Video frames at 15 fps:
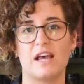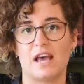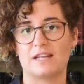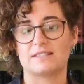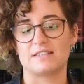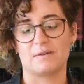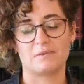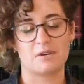
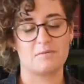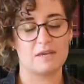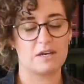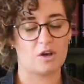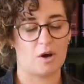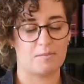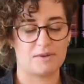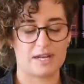and some can be a
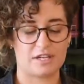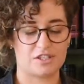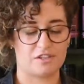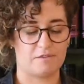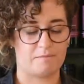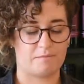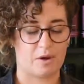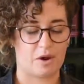combination
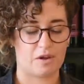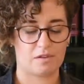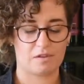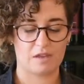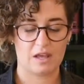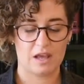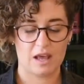of both.